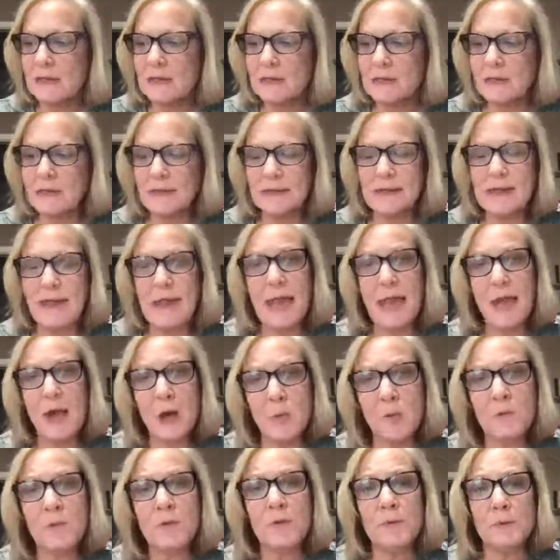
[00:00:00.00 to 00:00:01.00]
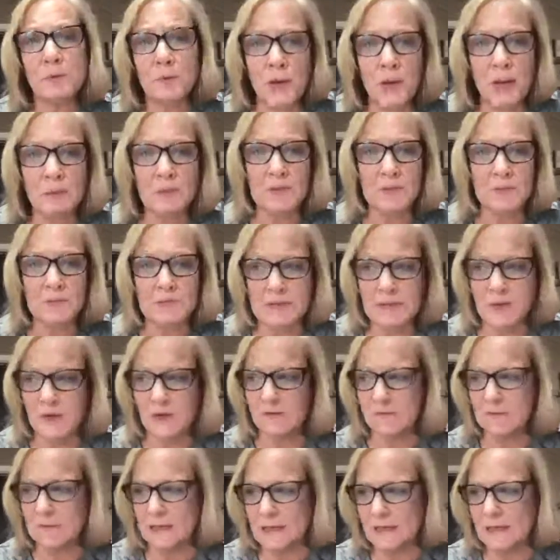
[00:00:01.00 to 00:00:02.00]
They help with problem
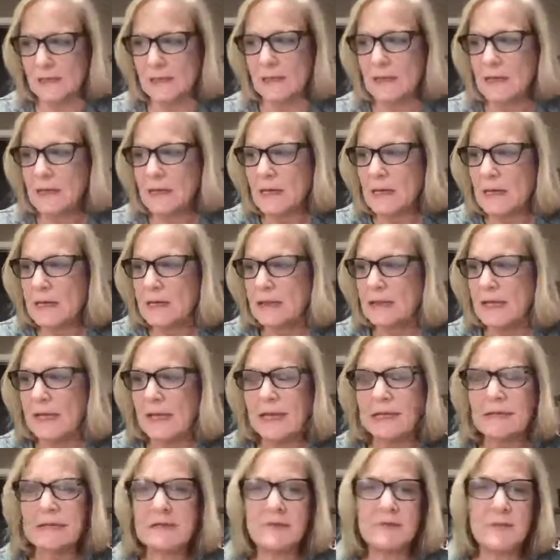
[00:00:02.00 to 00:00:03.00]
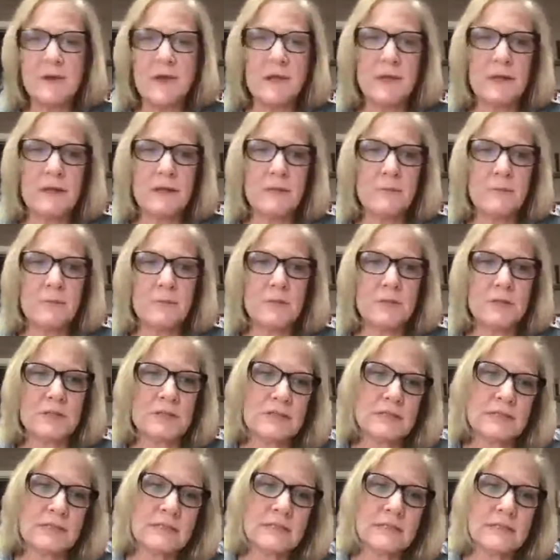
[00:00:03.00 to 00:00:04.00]
solving. They develop
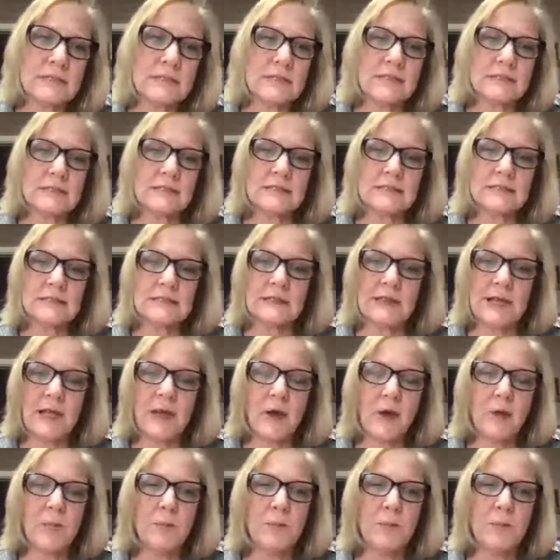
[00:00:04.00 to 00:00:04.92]
persistence and help